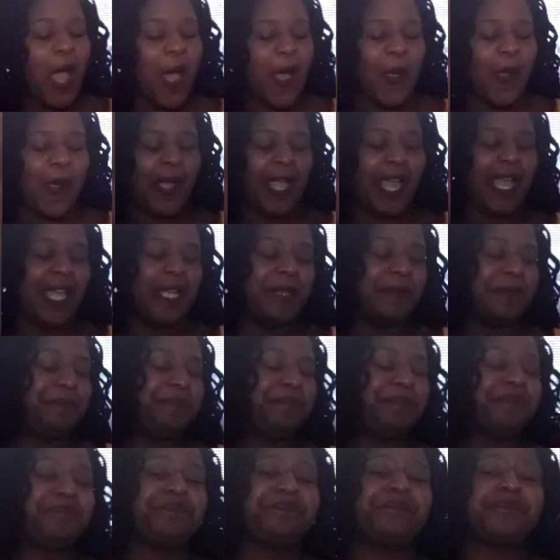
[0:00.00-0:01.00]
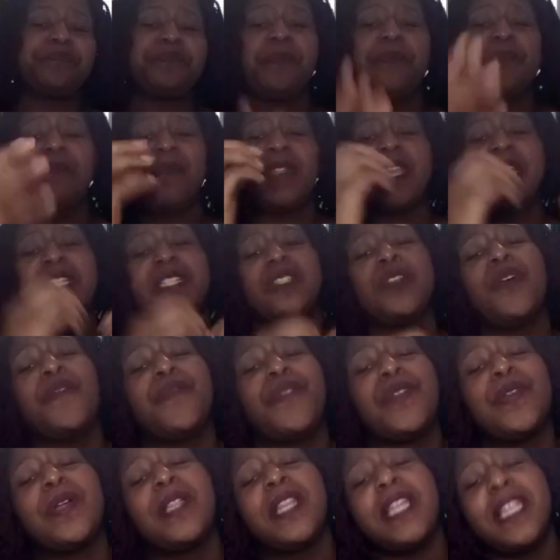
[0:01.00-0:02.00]
Okay.
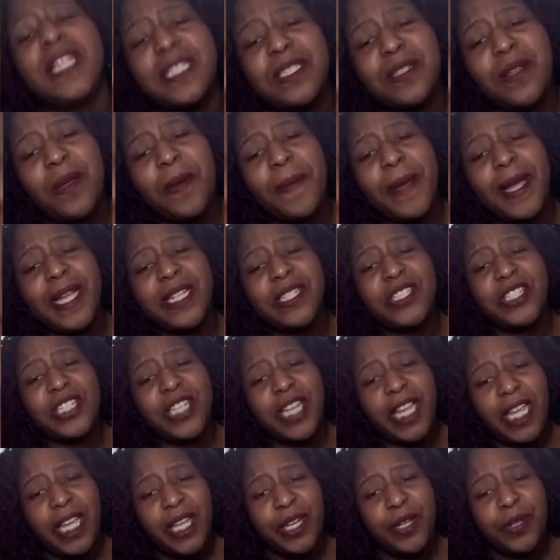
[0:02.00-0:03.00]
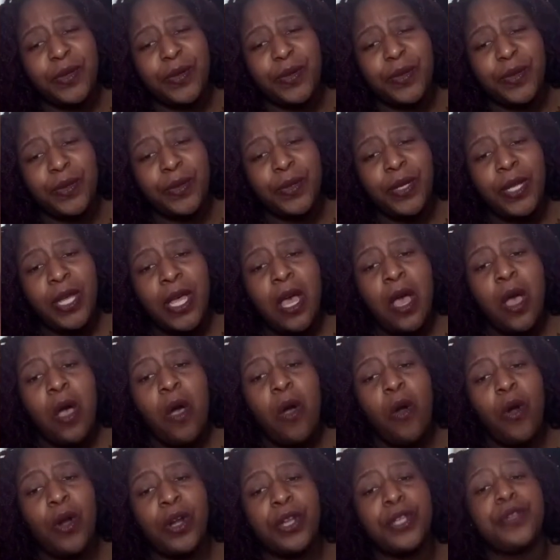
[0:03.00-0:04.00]
So if you clicked on my channel
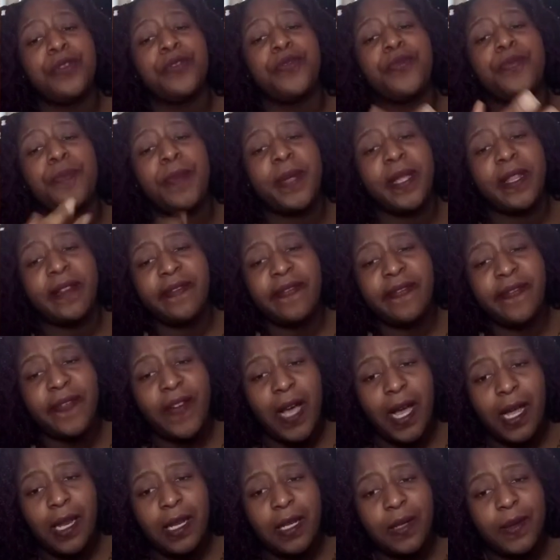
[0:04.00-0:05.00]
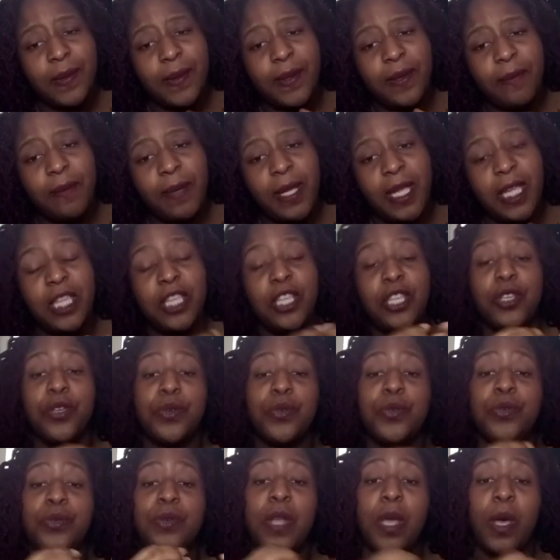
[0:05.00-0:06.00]
or you've been following me,
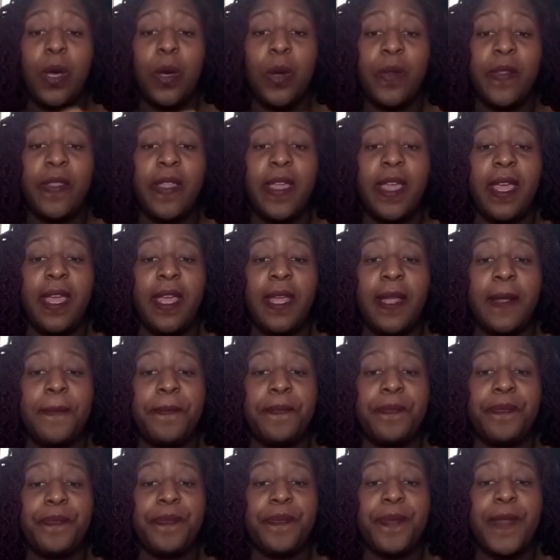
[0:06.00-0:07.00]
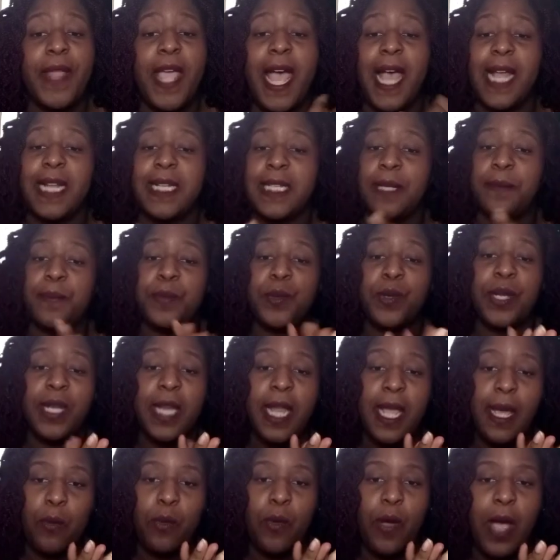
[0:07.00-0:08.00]
you know that I did one
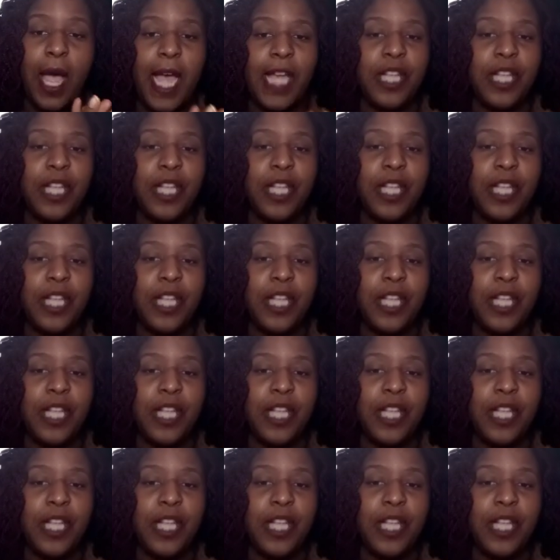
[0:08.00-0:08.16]
dabble.